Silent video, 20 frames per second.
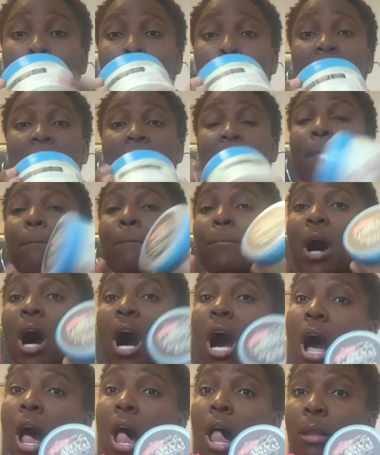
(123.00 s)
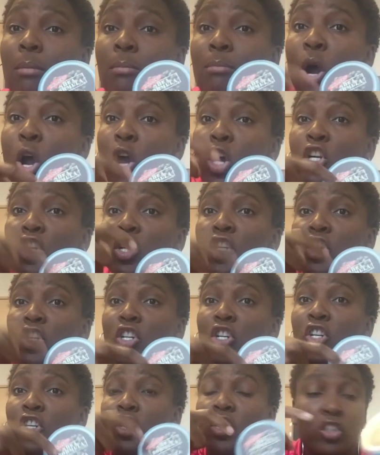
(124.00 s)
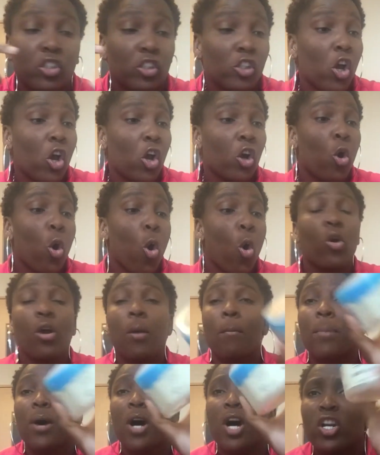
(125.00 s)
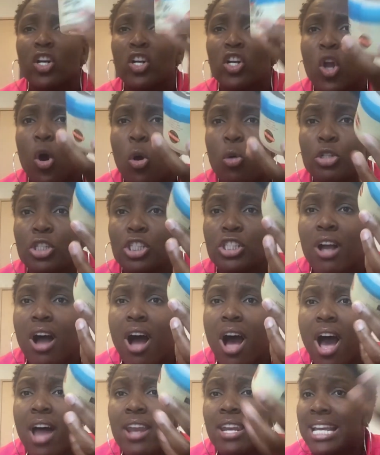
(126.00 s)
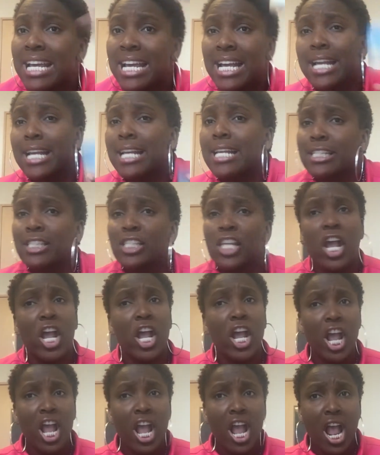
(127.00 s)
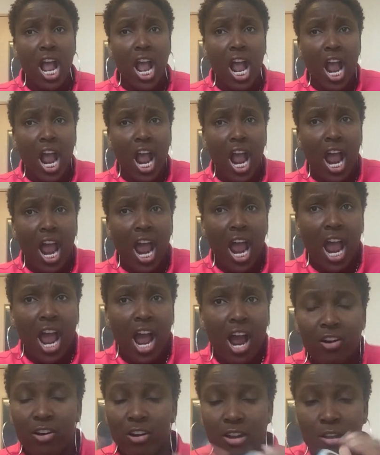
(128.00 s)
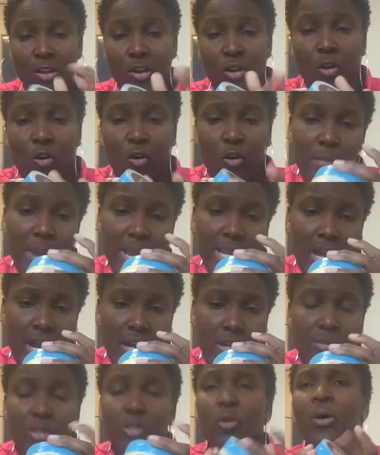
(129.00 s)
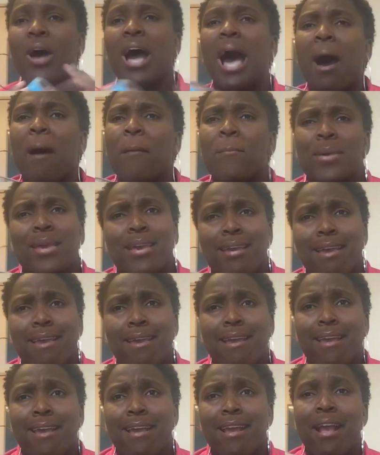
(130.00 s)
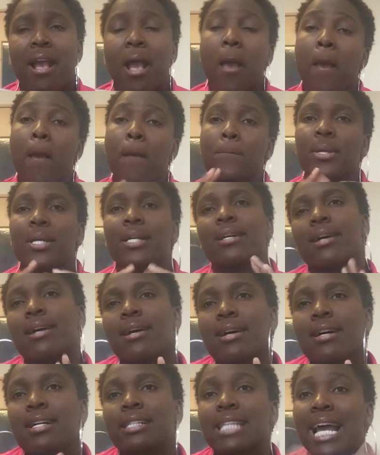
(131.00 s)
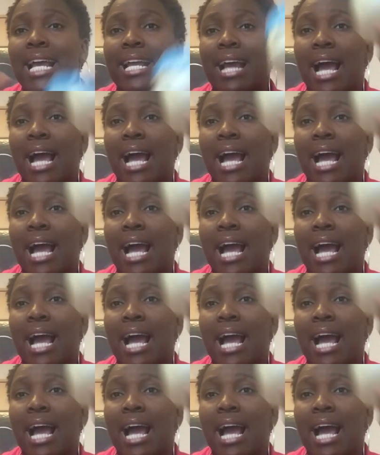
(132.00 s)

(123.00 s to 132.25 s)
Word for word: my palmers. Cocoa butter lotion is here. Oh my god, I'm so happy because I